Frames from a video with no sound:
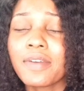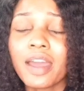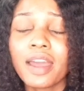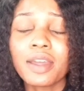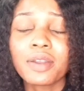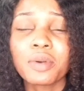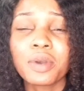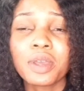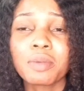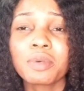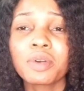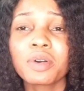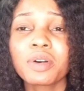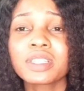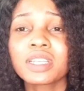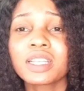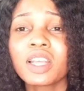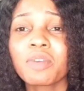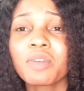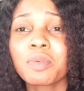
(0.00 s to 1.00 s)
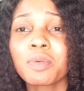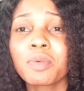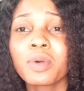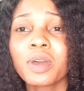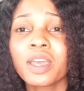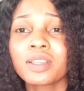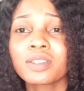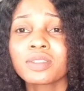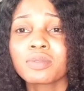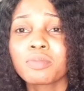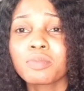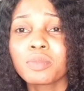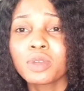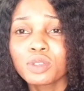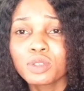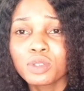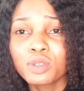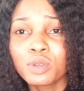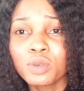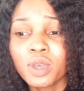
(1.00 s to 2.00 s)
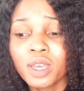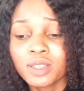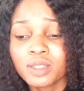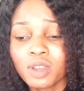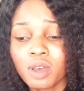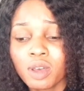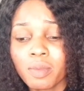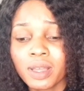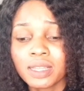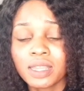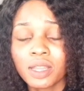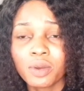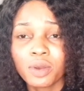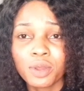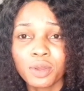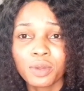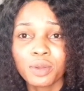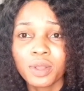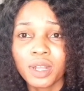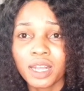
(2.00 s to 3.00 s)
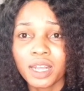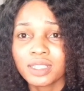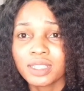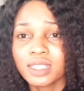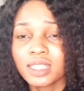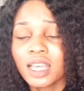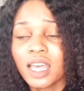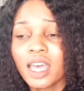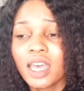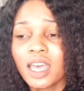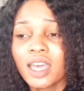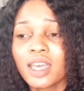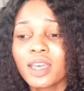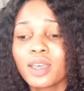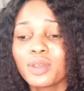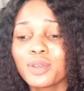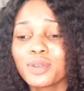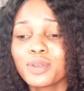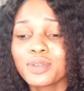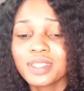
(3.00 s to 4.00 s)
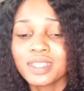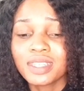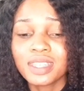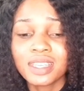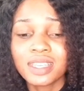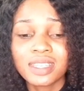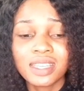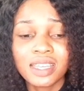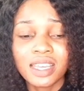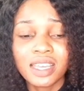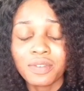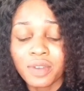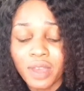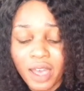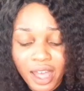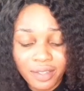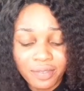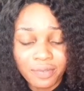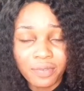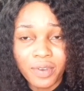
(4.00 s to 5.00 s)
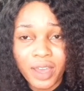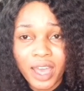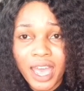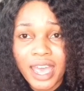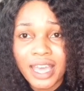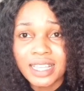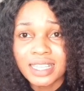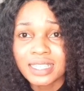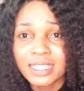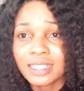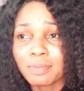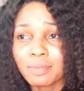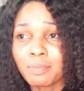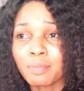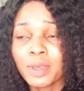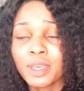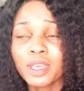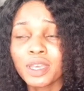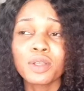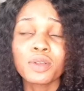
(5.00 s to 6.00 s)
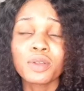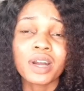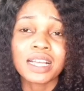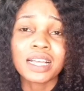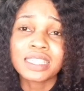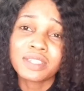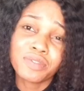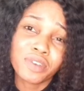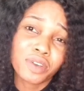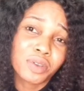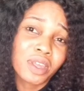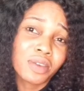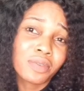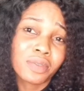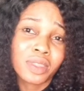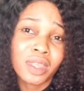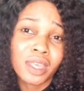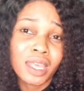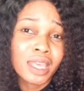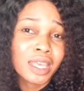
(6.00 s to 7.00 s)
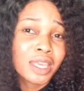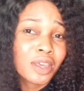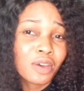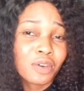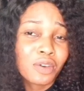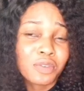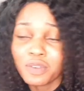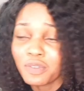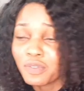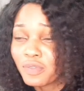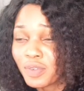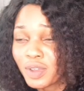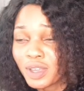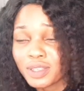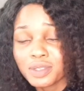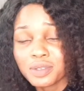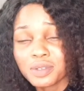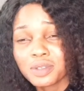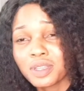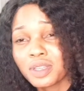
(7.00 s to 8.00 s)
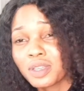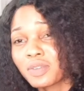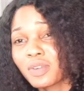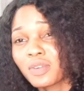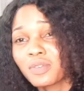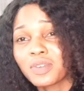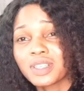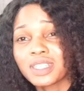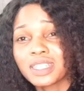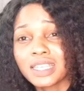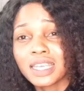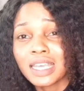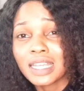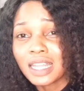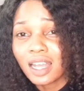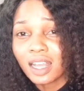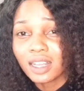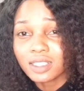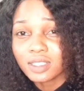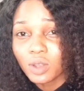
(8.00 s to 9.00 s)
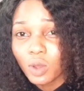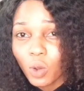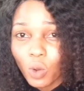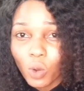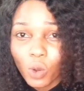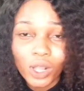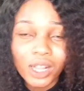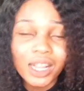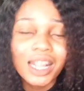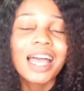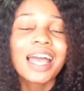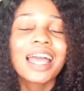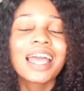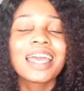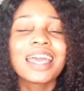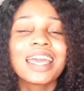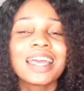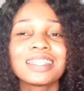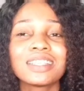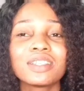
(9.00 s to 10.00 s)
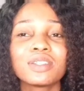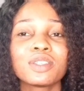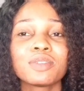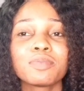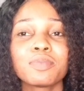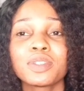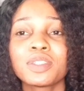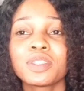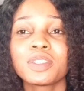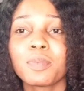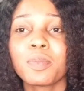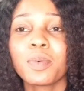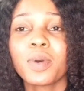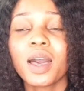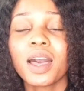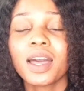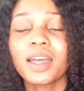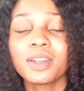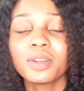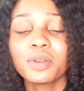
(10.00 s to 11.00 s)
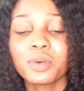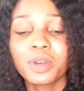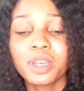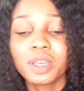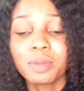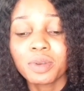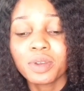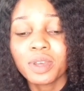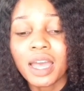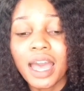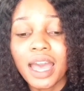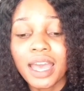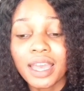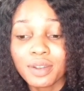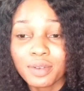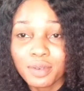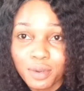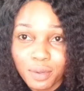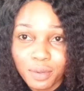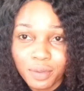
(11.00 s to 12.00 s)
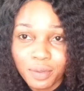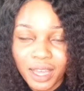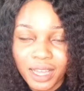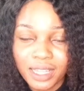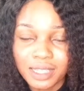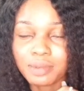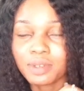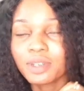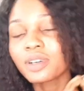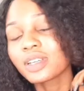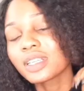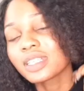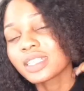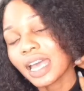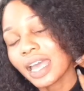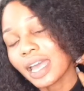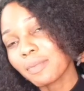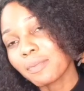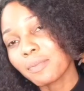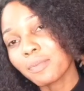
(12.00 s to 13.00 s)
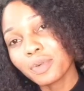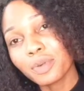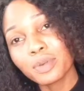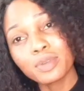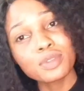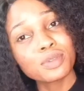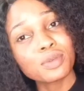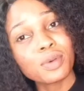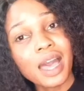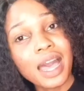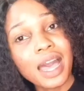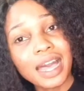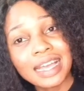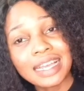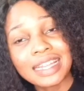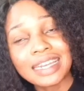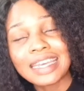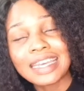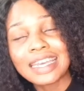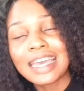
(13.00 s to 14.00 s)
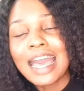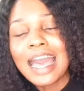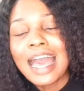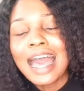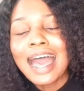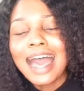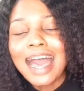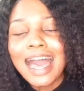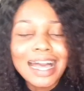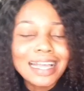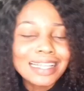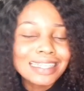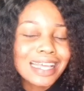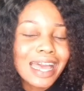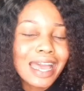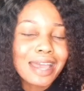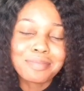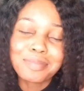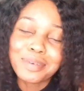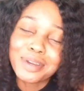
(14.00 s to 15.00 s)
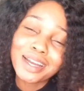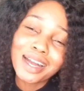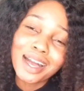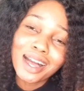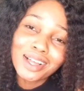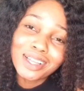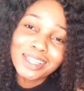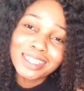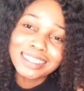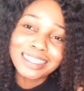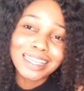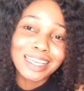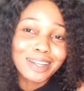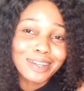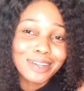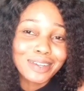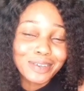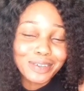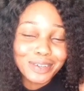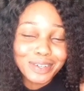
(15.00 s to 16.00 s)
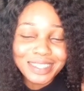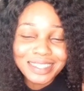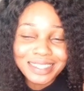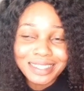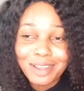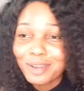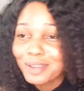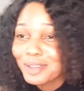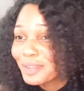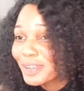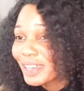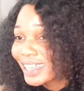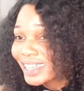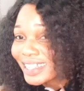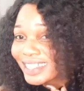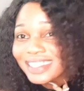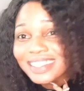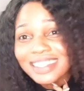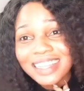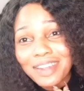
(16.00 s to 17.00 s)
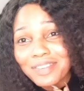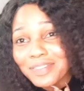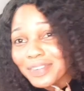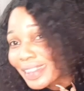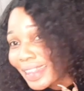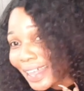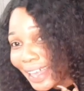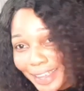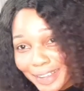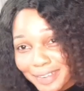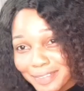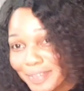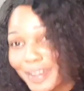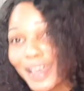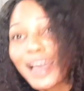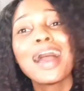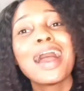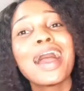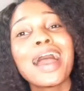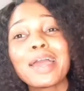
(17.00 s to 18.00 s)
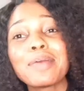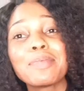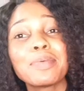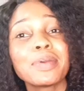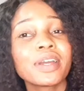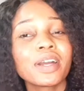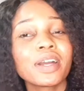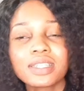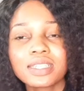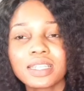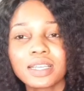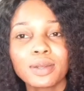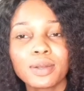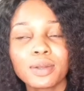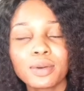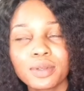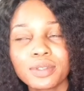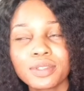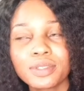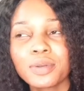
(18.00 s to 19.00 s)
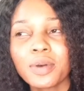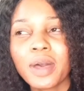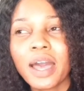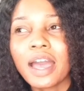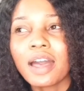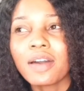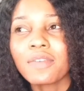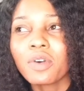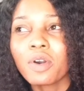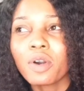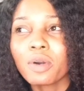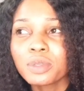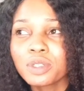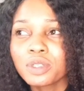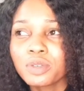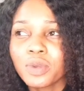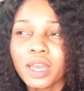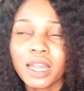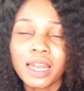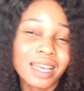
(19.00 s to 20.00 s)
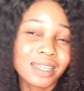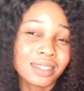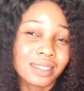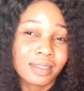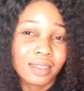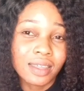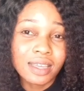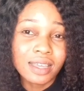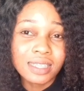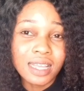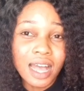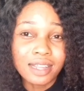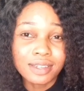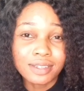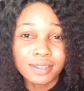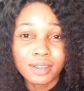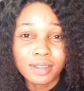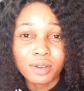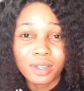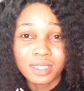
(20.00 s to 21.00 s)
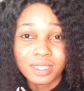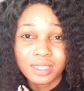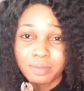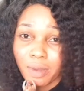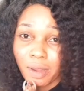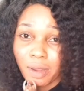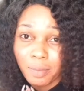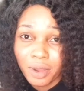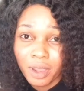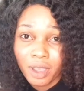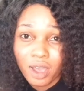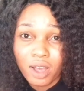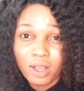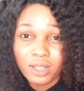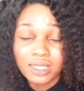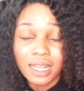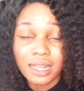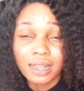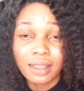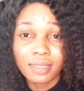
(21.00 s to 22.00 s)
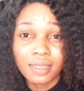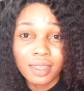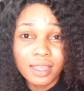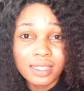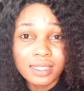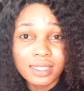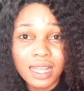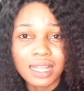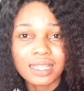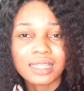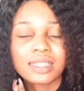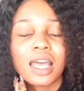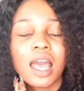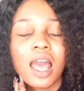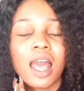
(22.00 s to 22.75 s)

very annoying because a lot of people get to meet you, guys come and tell you that use these, they give you advice, they make you look as if you're not even taking care of your face or taking care of your skin at all. It is super, super annoying. I know that because I am prone to acne and I break out a lot, always, every time. I break out a lot. So I have come to realize the things that actually causes my breakouts and the things that